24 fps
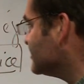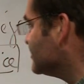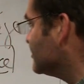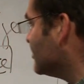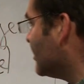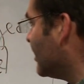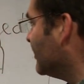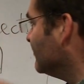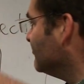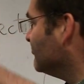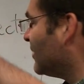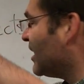is
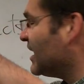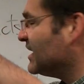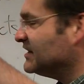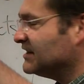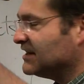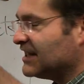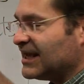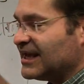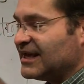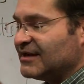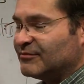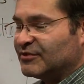done by
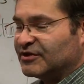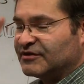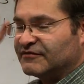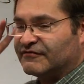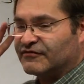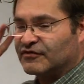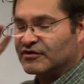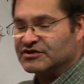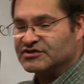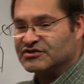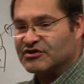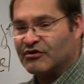Laban
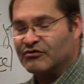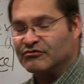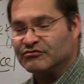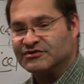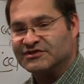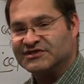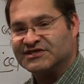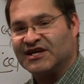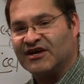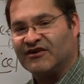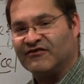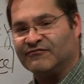for his own
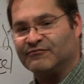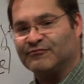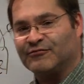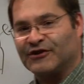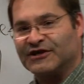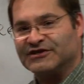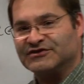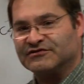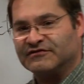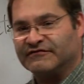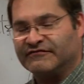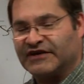
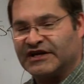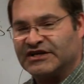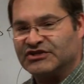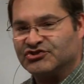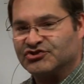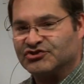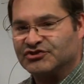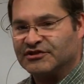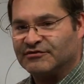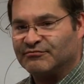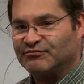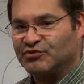
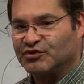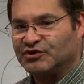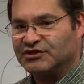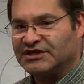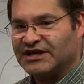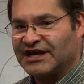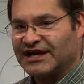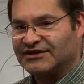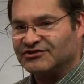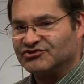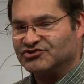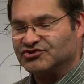self-preservation and
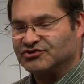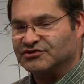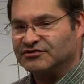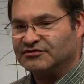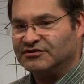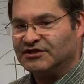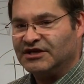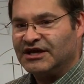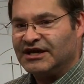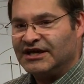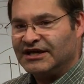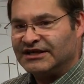
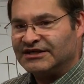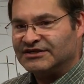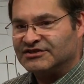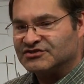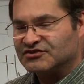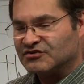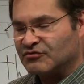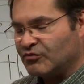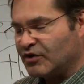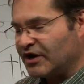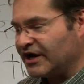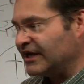protection, it
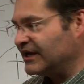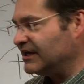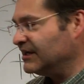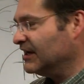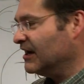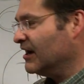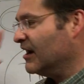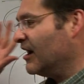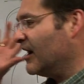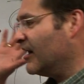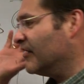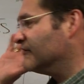is a way
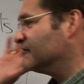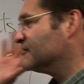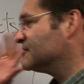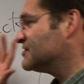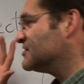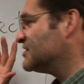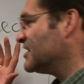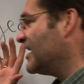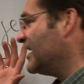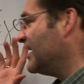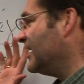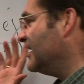of
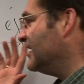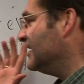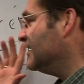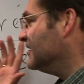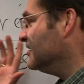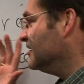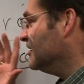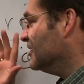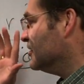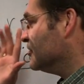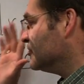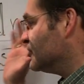
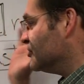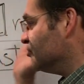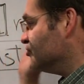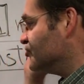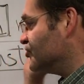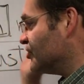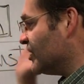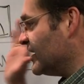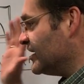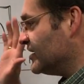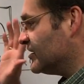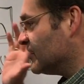saying to
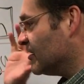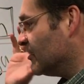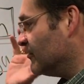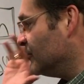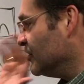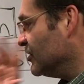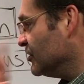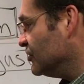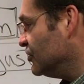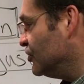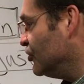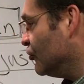
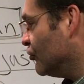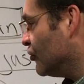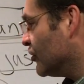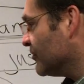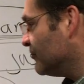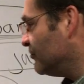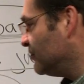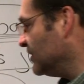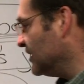Jacob, your